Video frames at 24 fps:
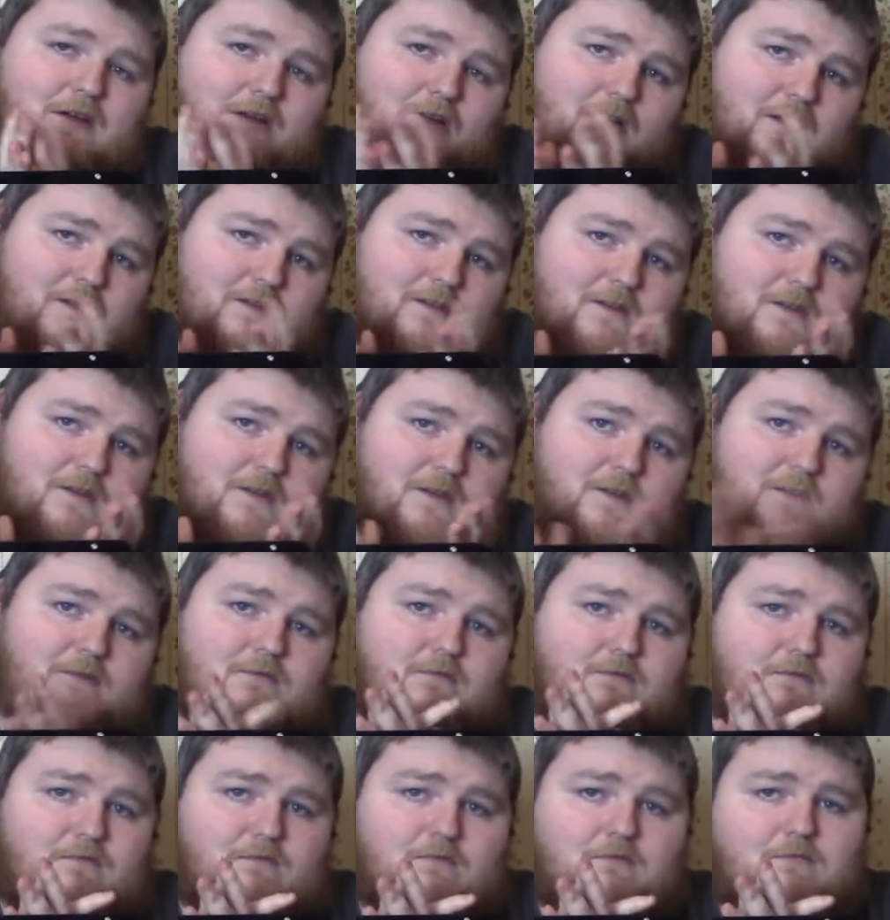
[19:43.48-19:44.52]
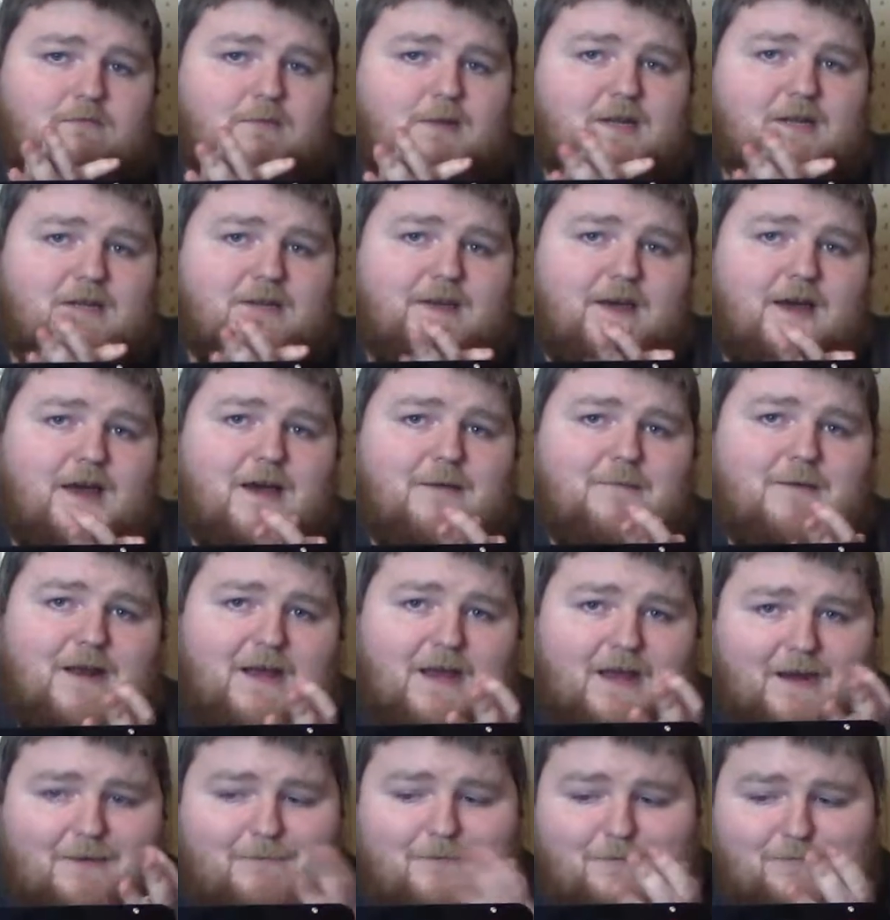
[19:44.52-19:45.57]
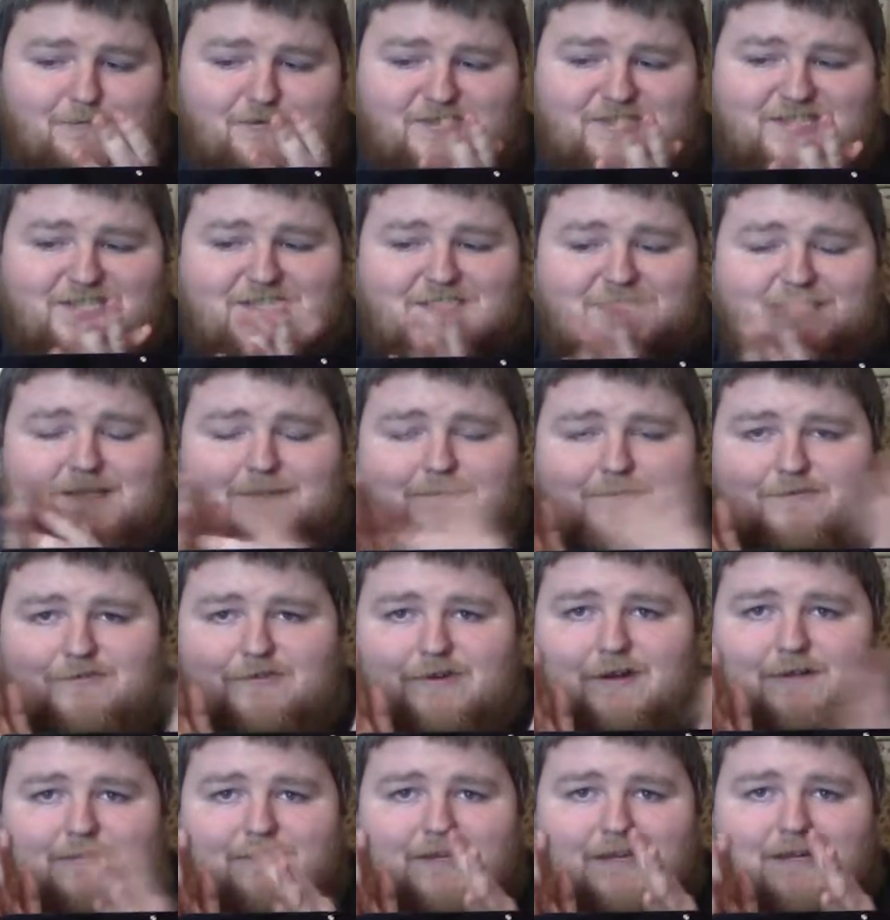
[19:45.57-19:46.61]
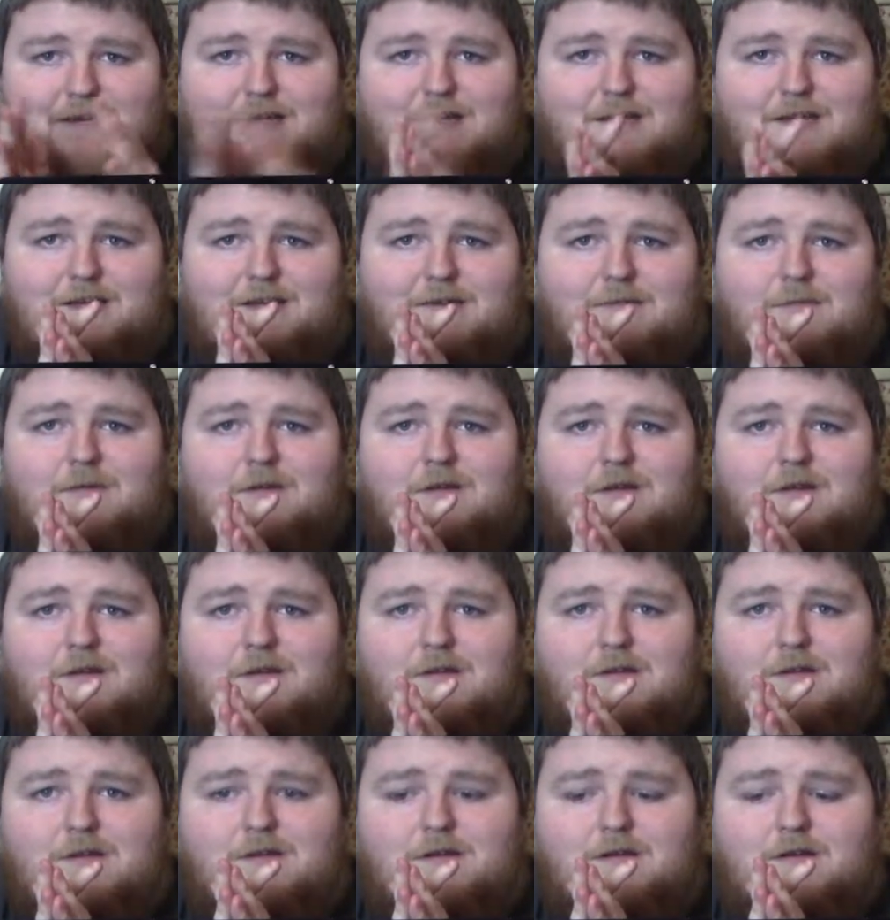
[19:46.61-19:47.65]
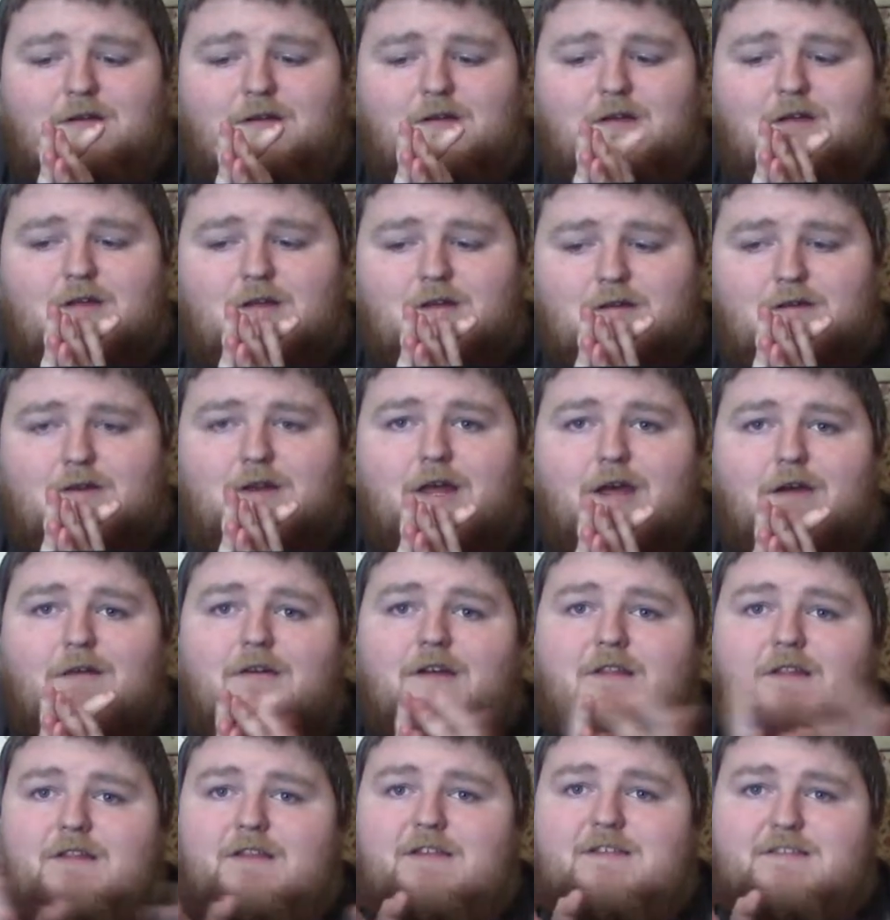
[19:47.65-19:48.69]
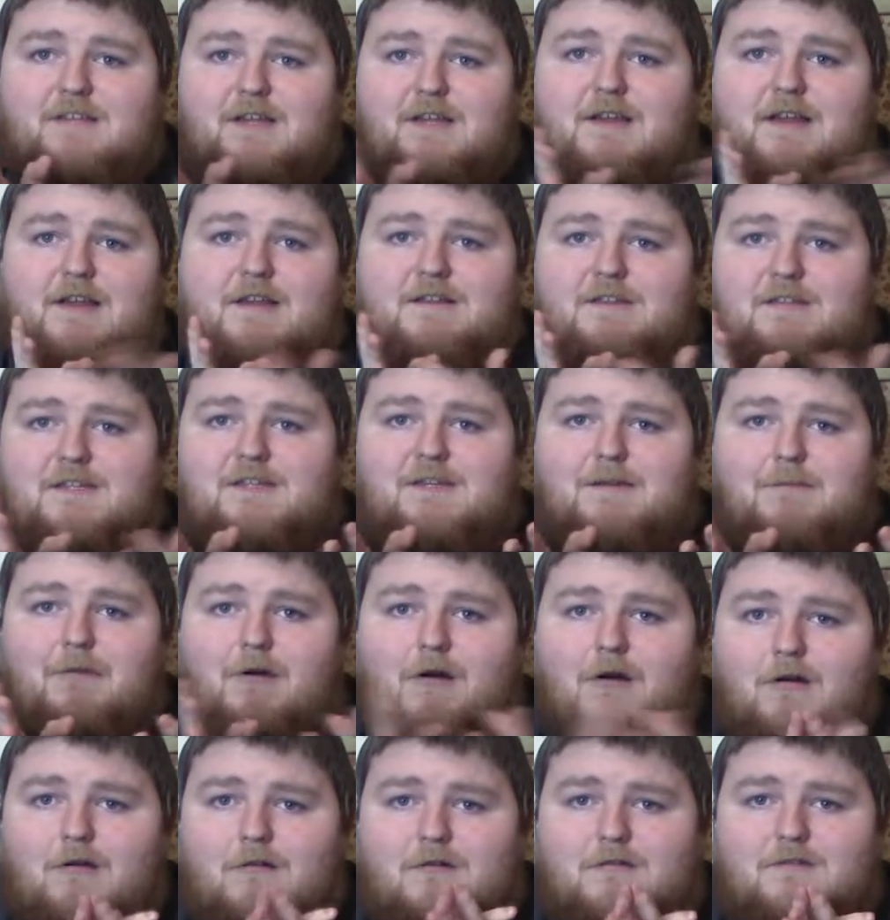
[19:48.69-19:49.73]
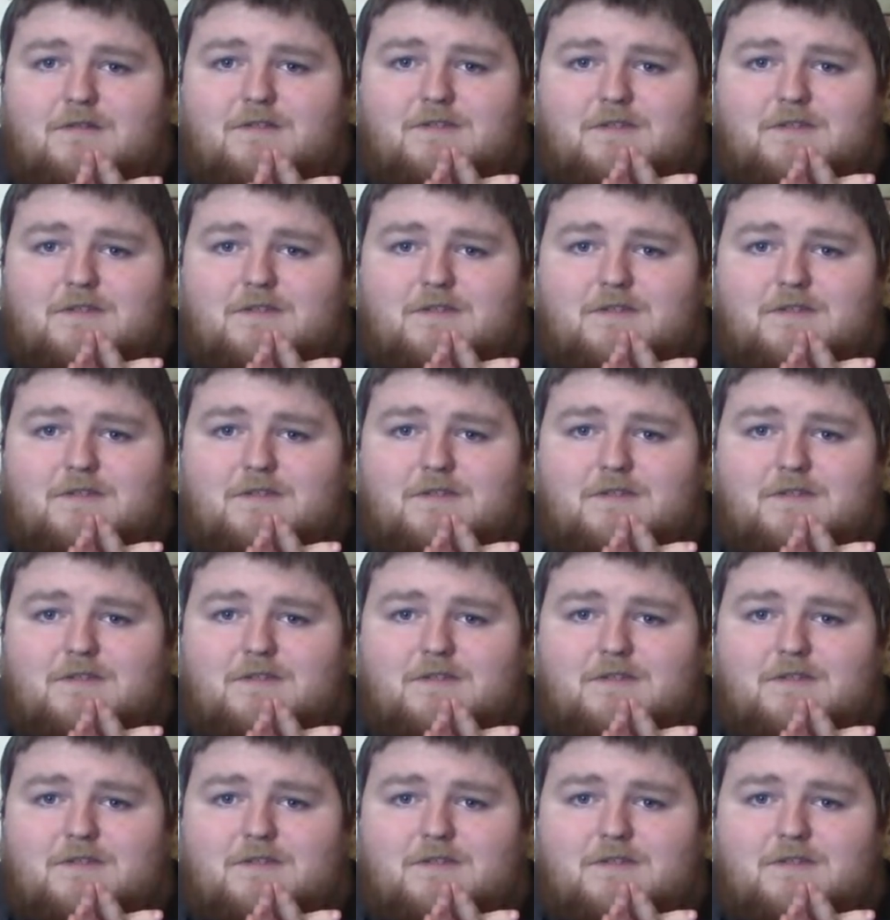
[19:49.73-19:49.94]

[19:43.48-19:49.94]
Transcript: That's a good bit of time, and I had to be persistent throughout that time. Now, at least they did send the parts.